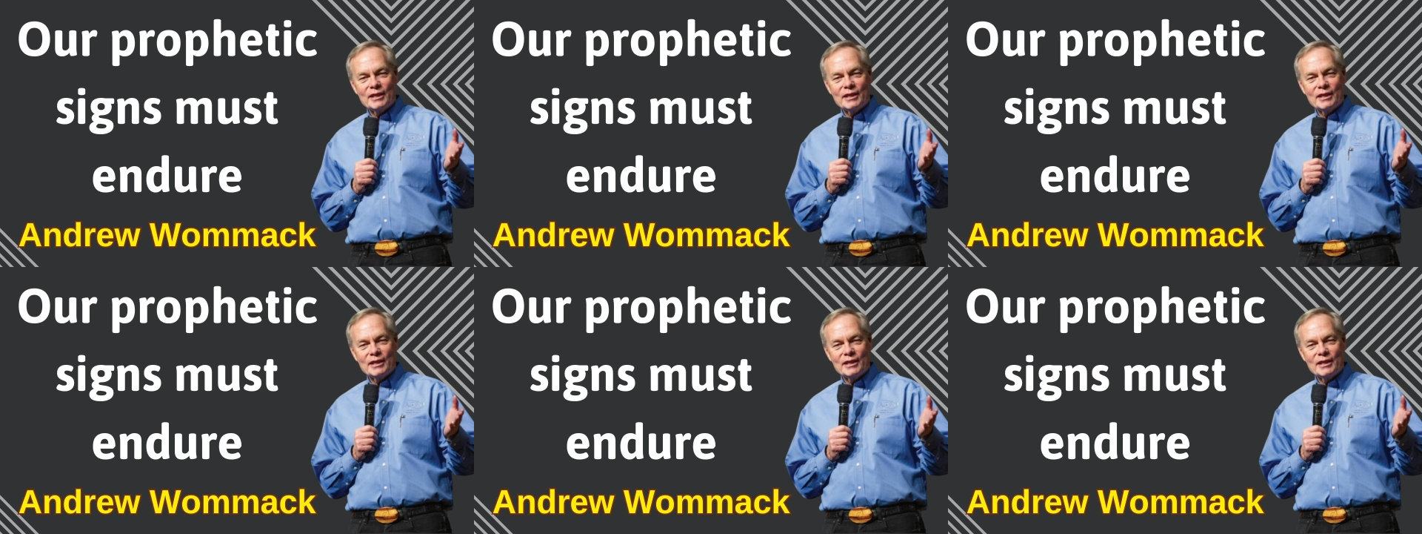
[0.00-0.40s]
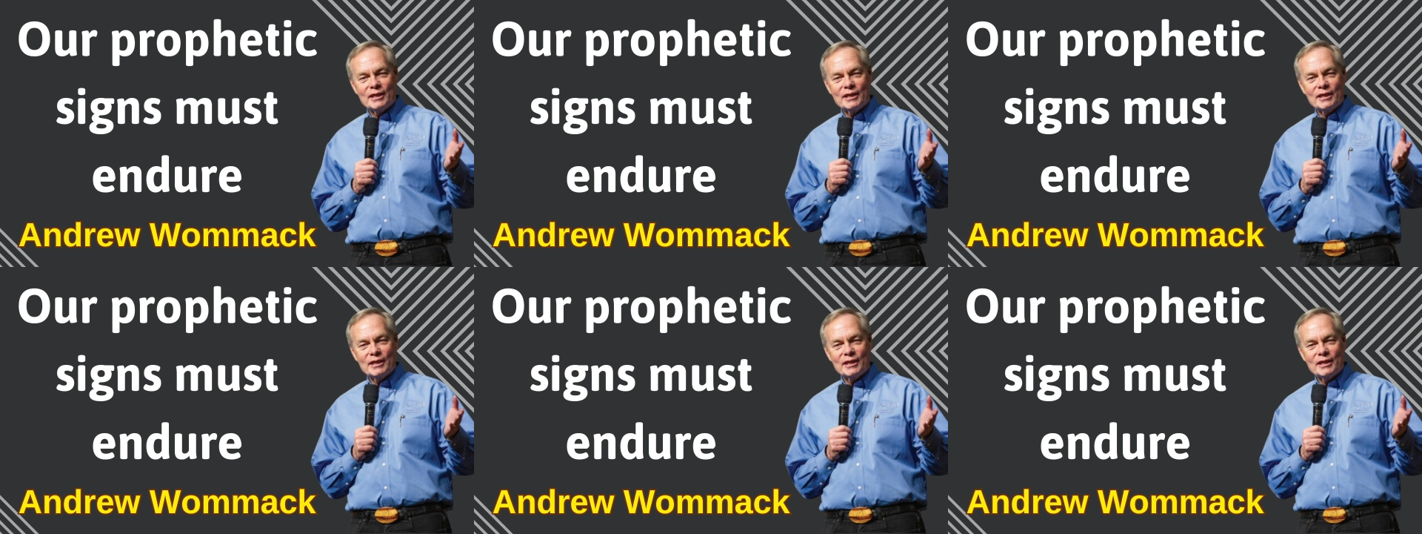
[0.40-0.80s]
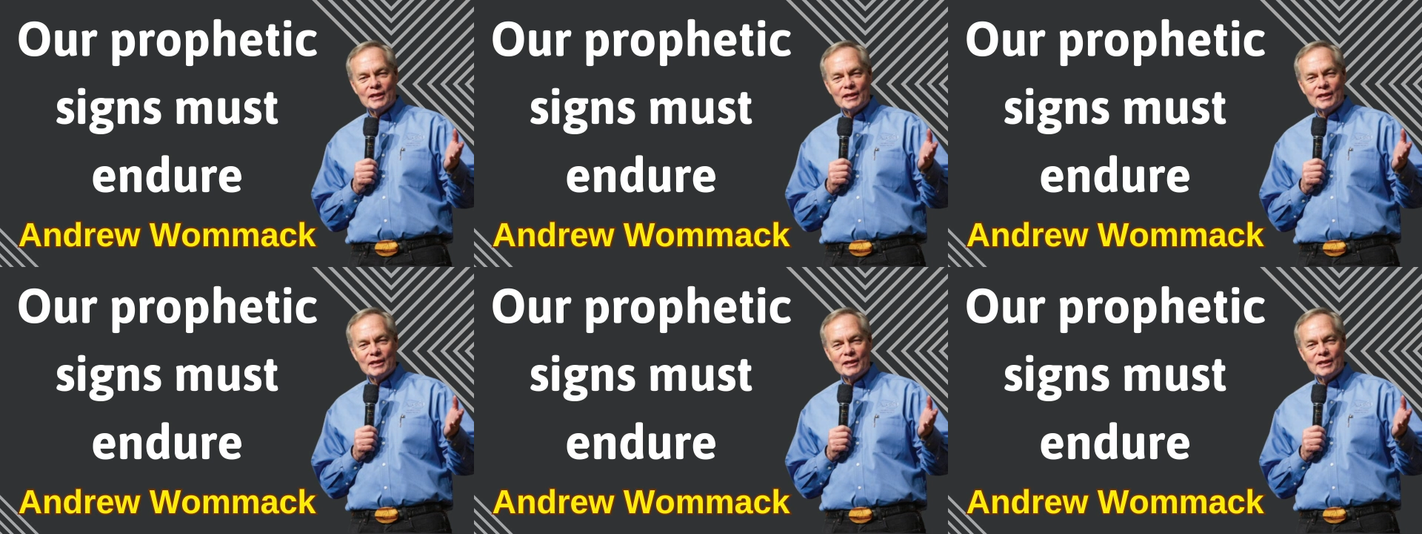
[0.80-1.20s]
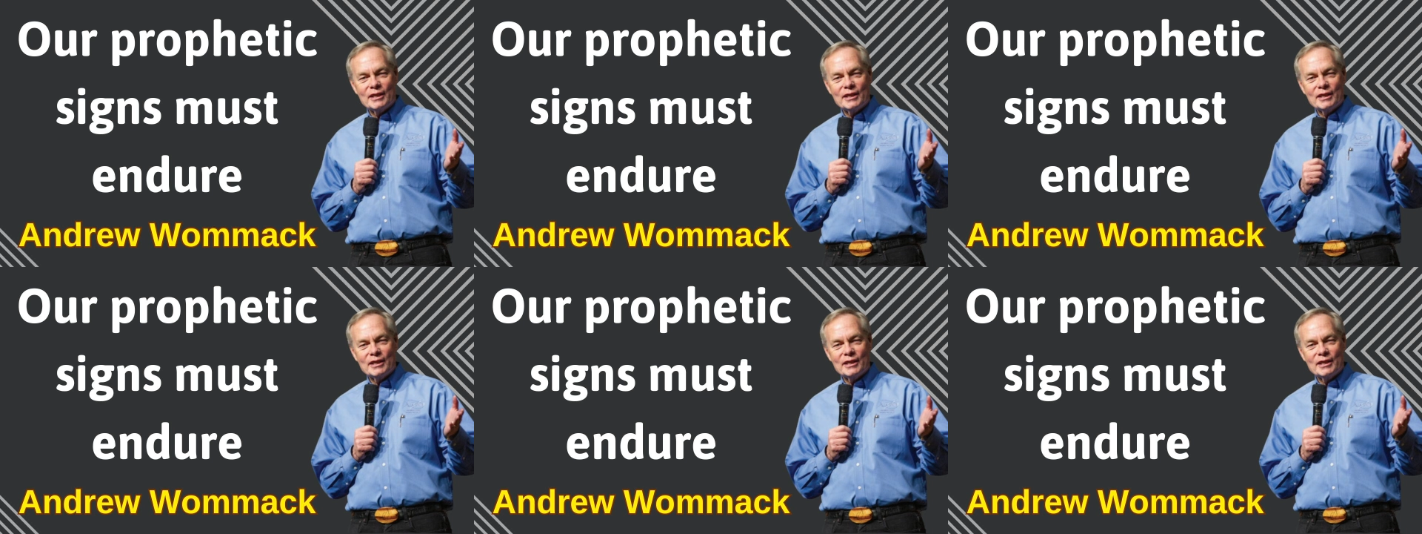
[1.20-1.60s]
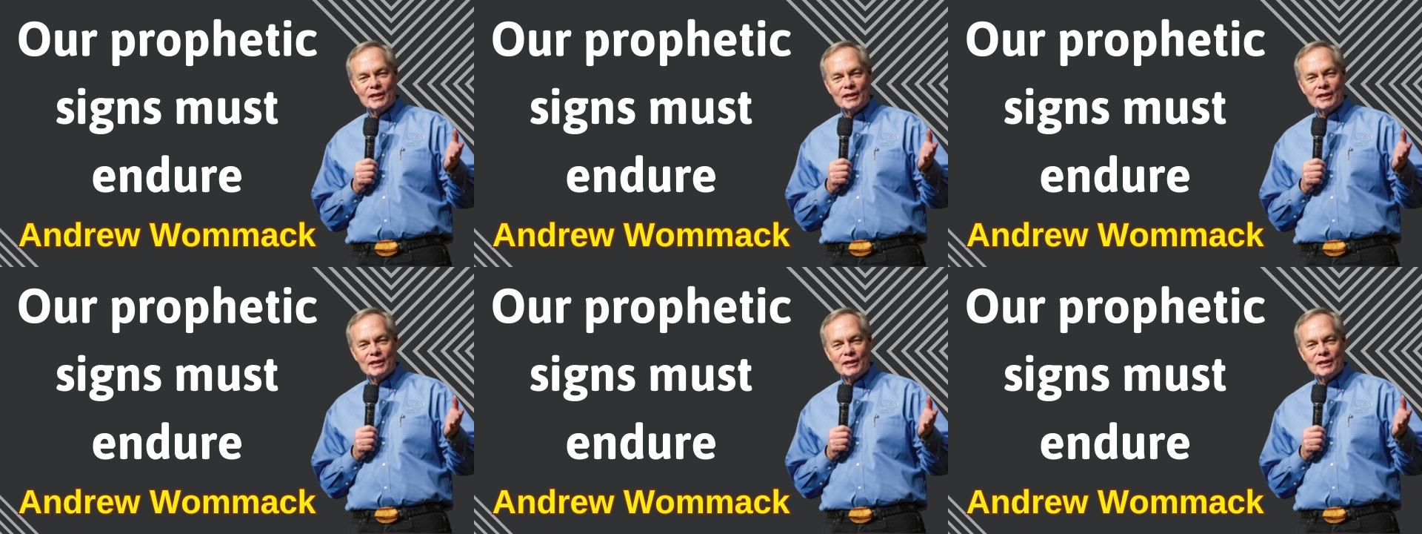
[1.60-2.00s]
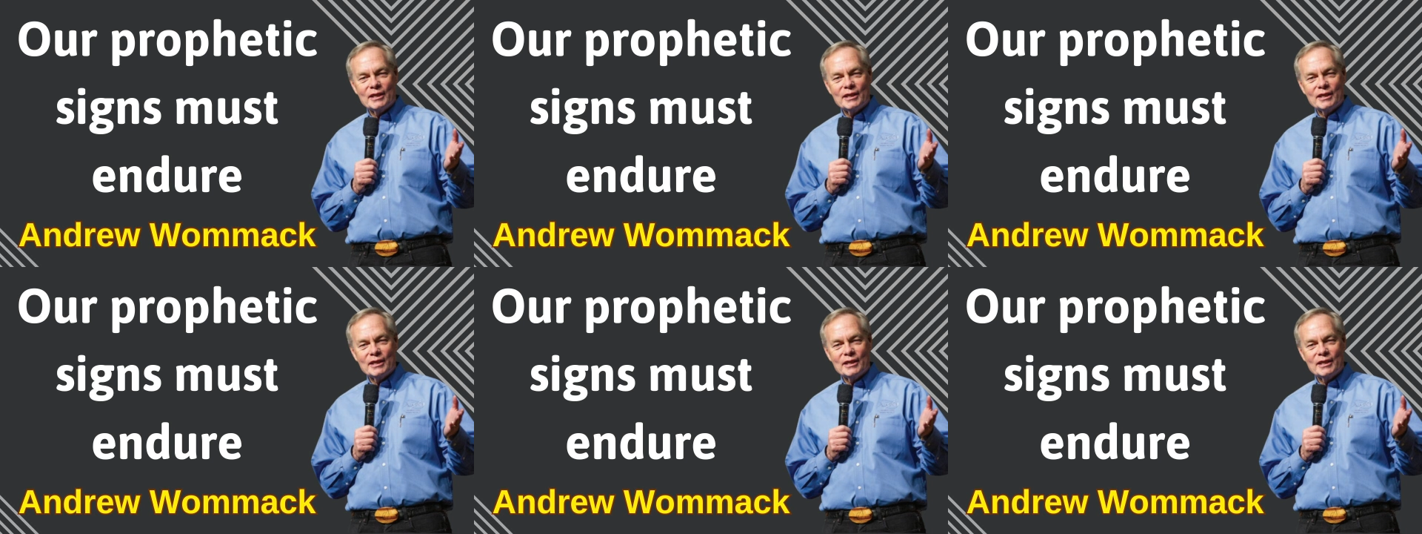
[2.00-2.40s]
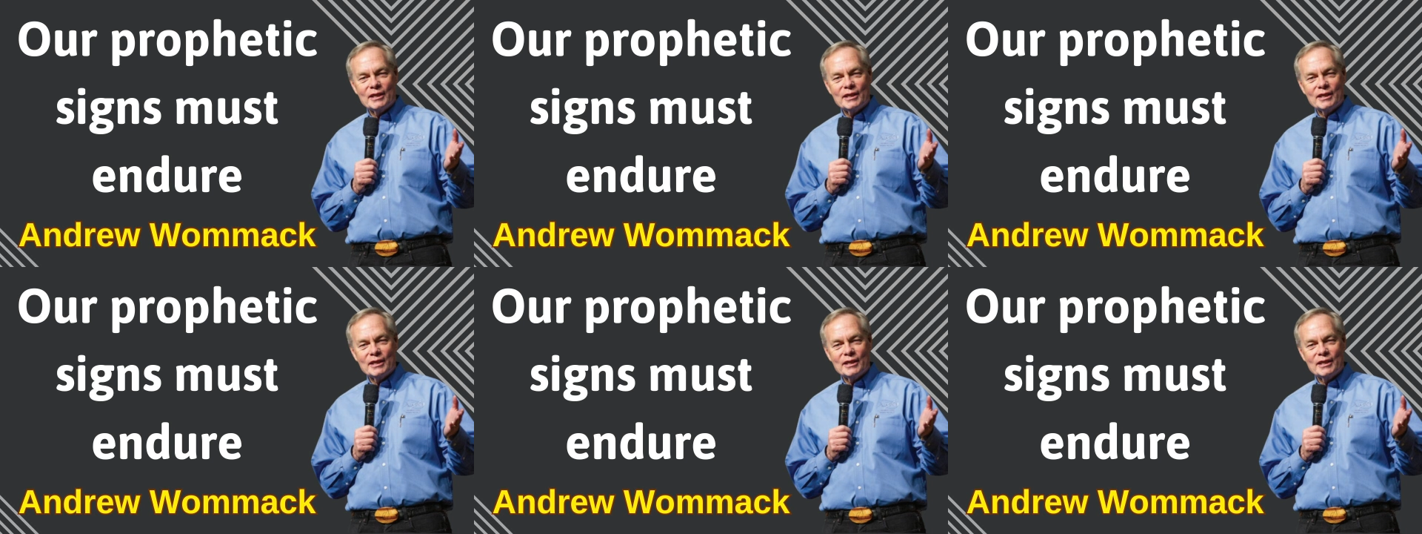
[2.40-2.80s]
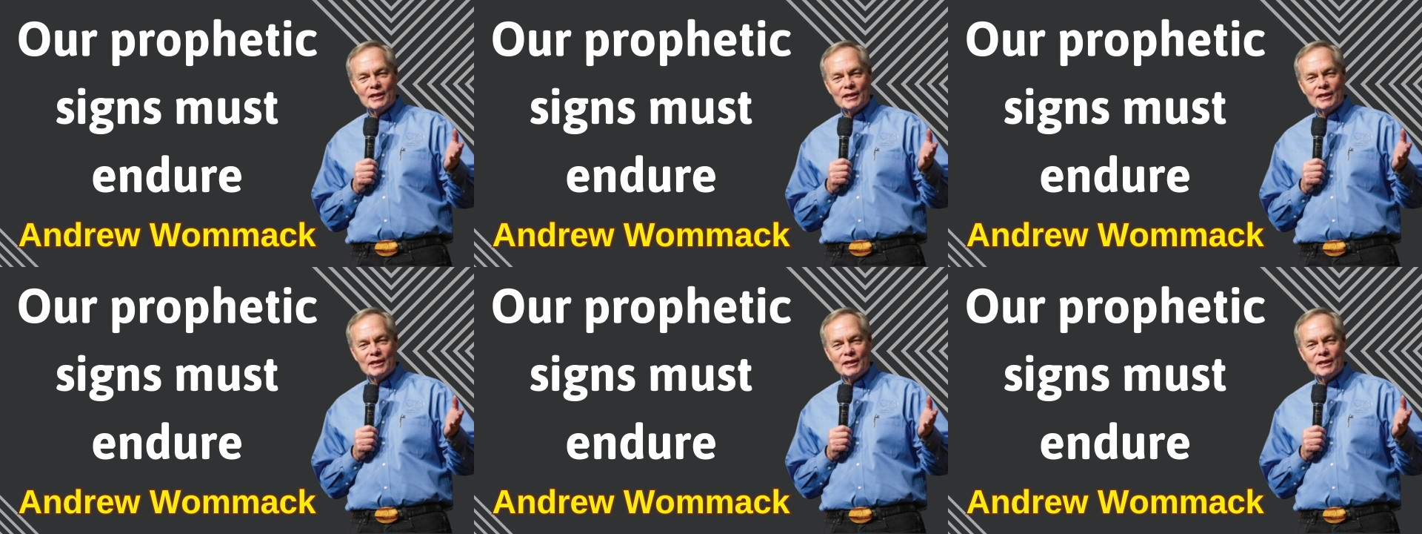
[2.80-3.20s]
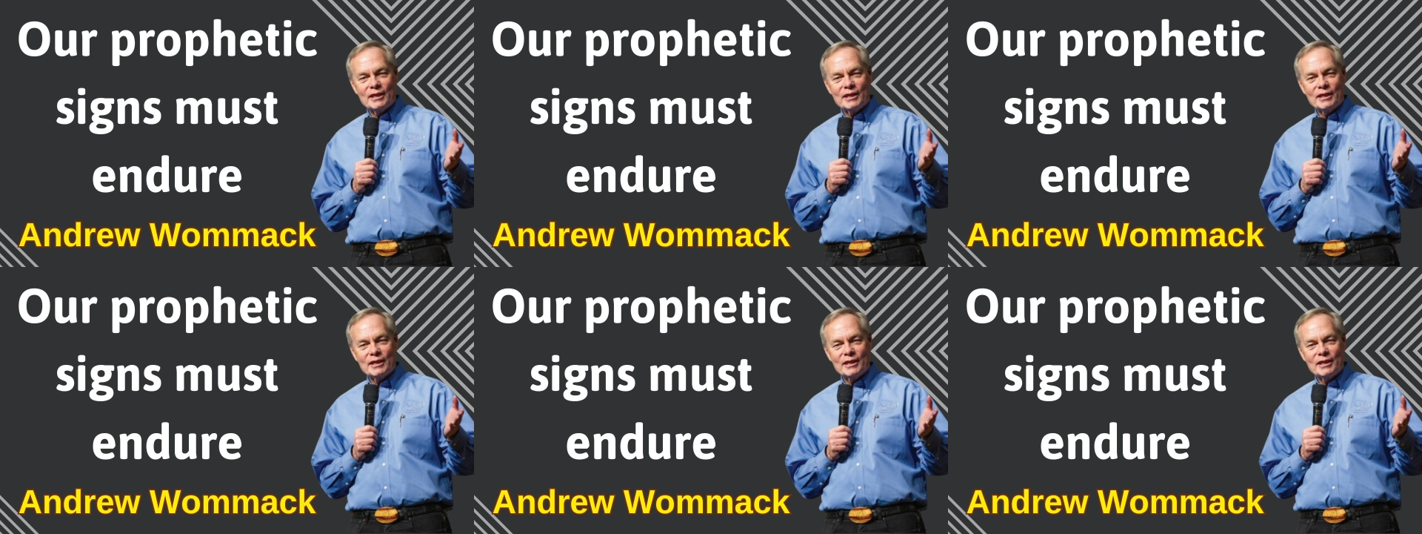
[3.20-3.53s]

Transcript: (no lip movement)